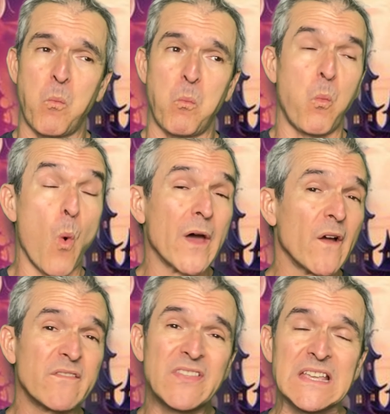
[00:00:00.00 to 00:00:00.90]
One
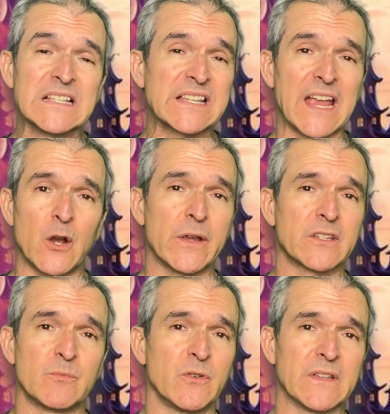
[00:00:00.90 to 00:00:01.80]
of the
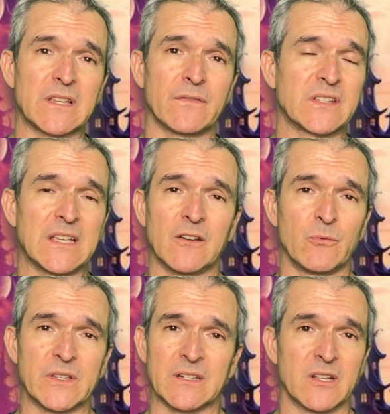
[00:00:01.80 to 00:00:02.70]
scariest movies I've seen in
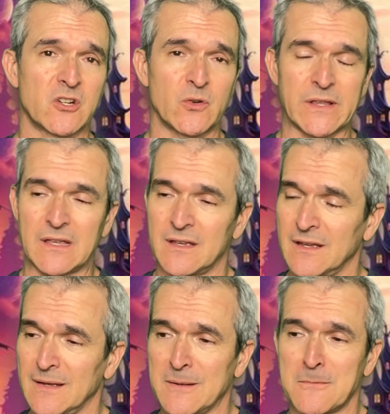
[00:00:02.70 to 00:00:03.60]
recent history.
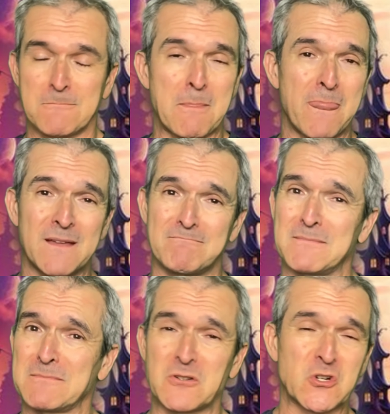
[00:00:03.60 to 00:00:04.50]

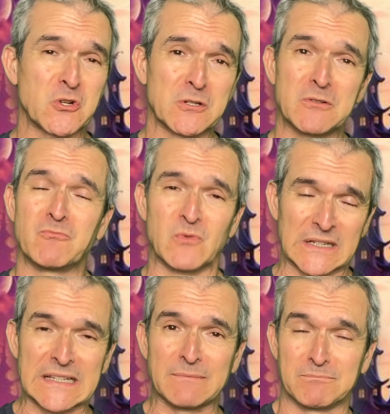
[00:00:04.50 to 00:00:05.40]
Should
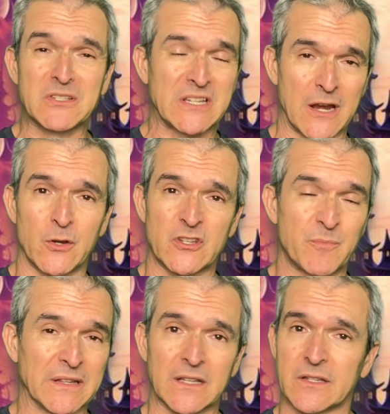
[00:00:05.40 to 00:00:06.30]
really scare you
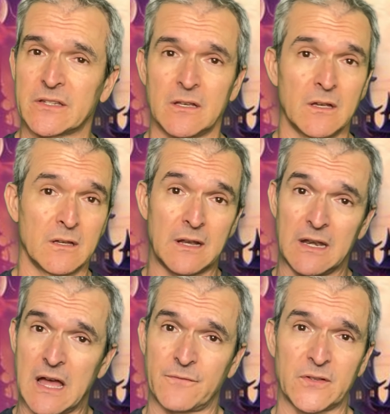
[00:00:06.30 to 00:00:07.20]
spitless.
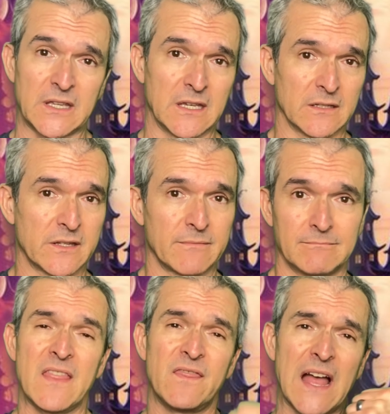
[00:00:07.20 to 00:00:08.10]
Not for the kids.
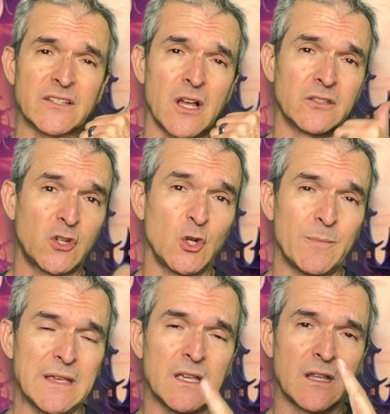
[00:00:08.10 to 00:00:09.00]
That's on
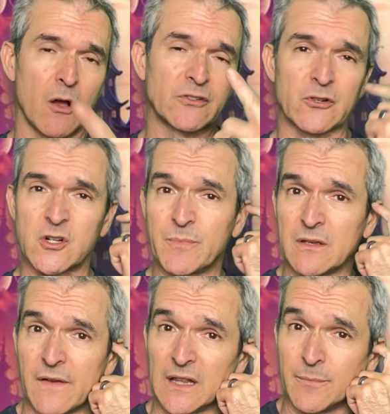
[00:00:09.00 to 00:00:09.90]
Tubi. It also should be
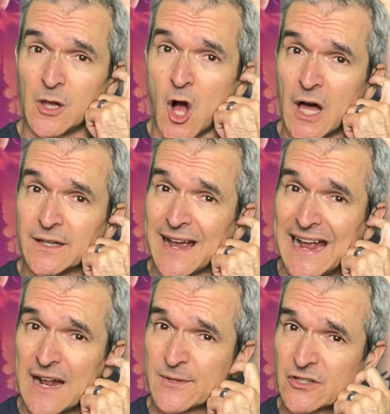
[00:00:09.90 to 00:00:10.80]
available on
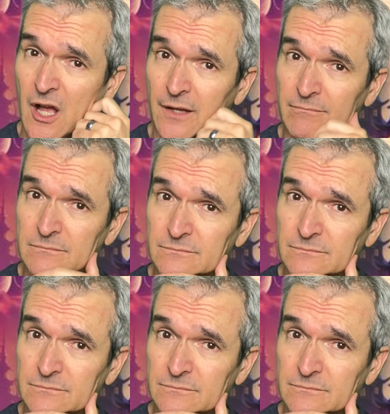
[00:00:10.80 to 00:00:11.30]
Amazon.